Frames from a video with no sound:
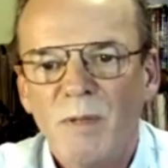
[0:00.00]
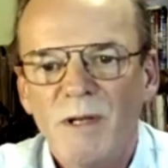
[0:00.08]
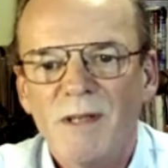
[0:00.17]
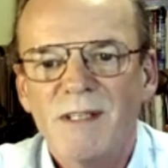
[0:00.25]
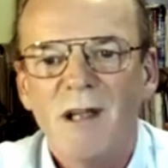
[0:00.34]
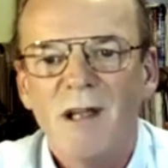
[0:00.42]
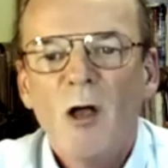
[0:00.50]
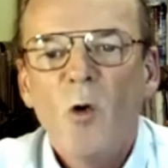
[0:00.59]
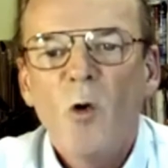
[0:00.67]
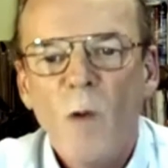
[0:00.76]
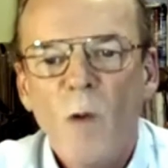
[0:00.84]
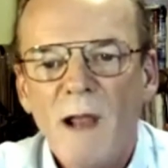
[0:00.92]
when
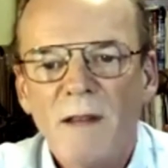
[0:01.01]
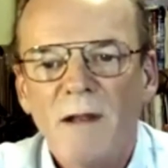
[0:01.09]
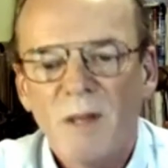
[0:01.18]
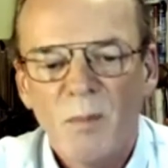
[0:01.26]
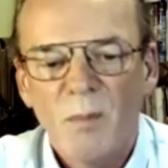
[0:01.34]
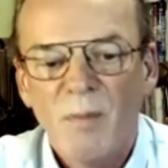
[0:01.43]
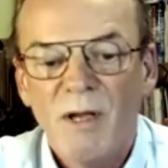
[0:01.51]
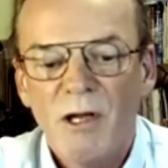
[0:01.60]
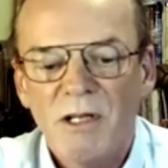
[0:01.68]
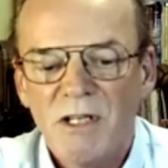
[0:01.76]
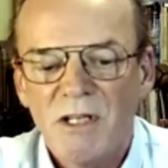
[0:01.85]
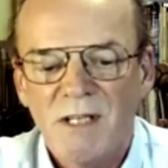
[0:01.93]
the purchasing
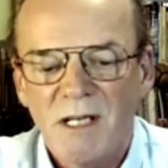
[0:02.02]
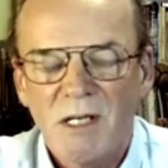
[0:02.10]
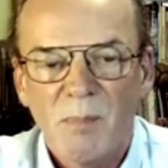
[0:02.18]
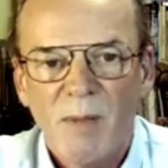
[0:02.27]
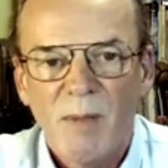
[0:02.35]
department